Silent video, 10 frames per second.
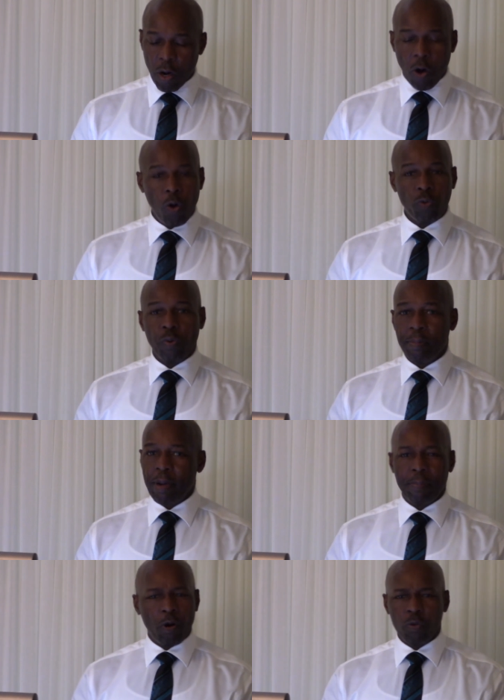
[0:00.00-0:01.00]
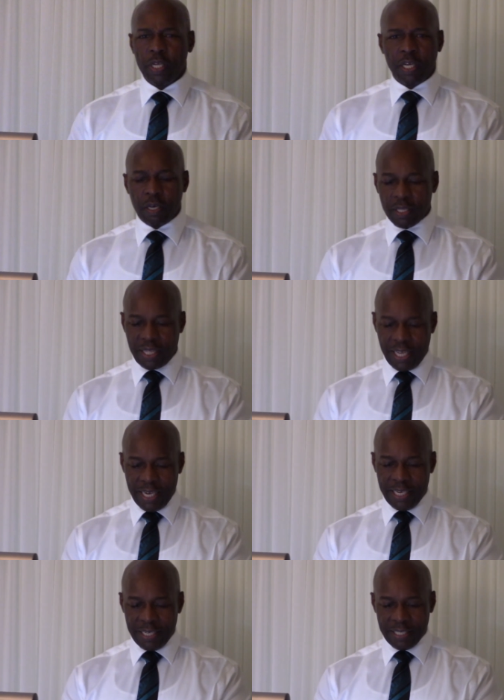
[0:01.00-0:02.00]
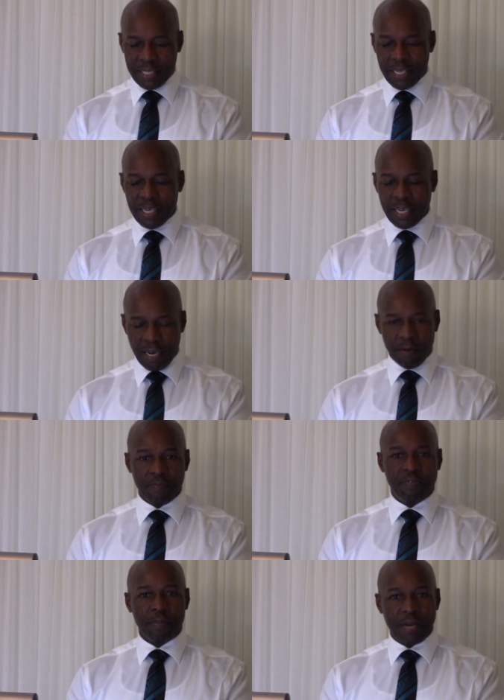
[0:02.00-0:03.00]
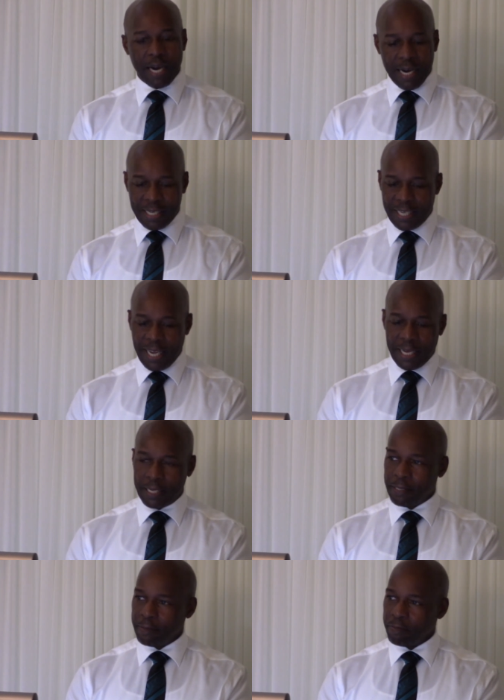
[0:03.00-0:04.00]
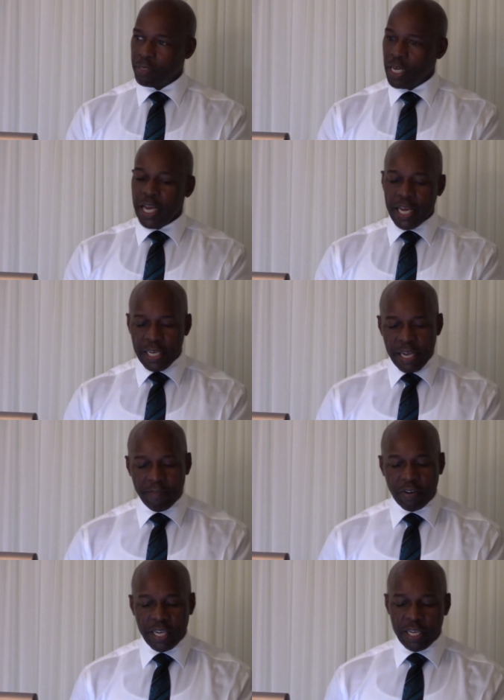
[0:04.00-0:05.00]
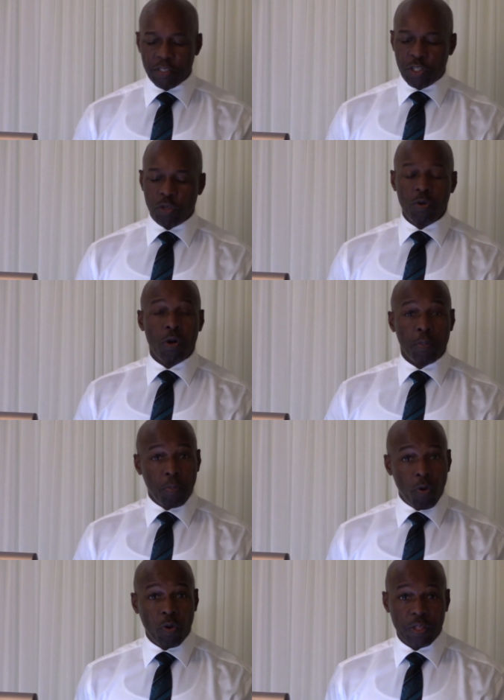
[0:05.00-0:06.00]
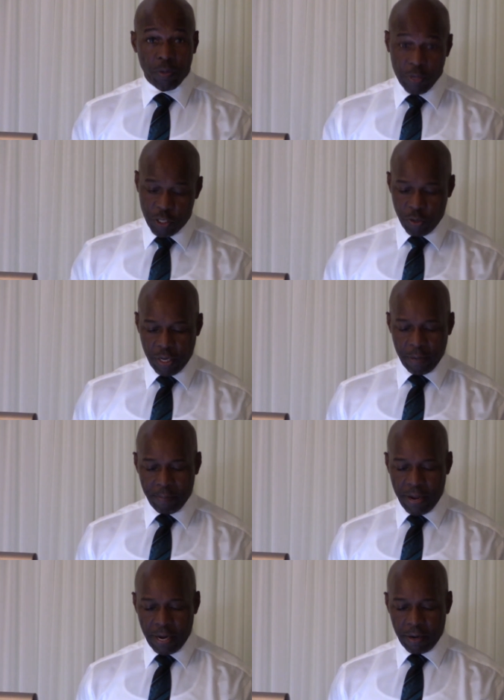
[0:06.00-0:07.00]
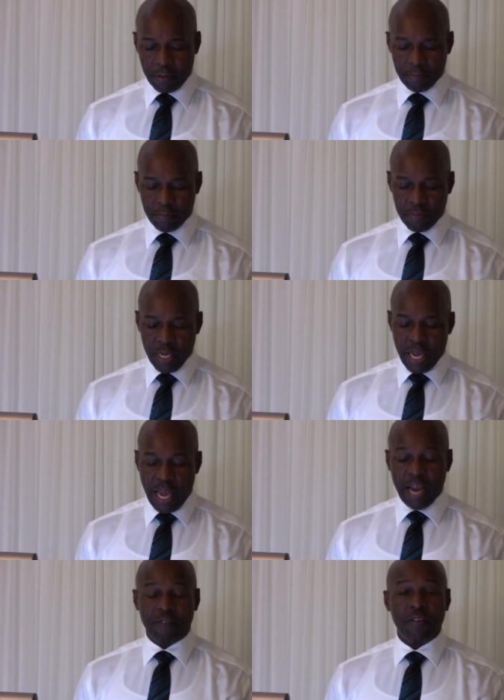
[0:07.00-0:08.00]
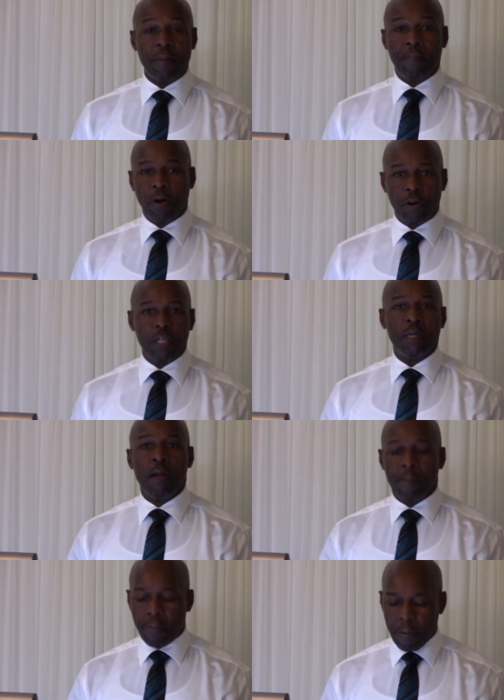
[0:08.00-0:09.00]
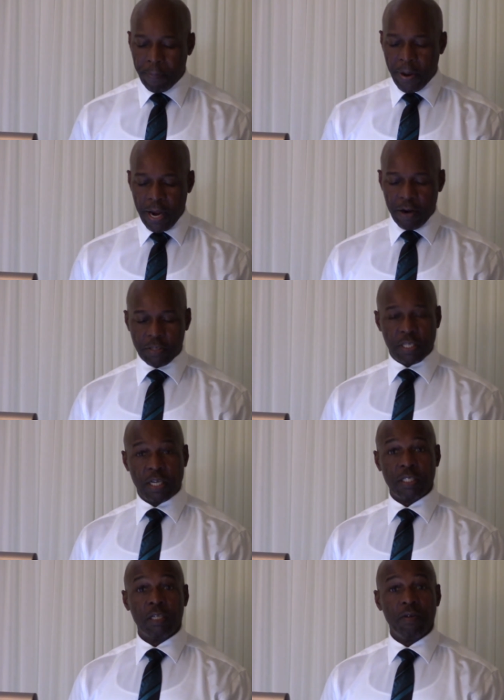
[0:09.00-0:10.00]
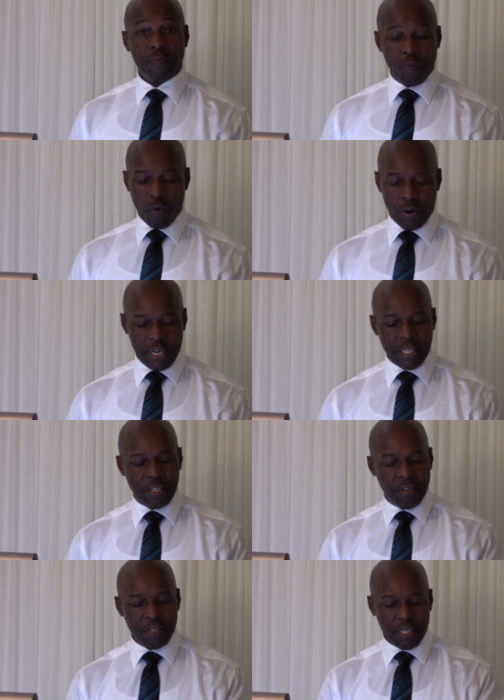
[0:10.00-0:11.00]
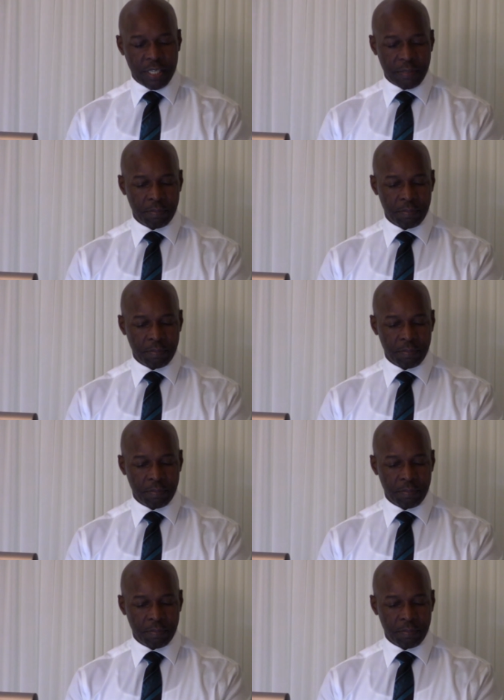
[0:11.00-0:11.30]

Only remember, only good things come from God's hand. He never gives you more than what you can bear. Every burden prepares us for eternity.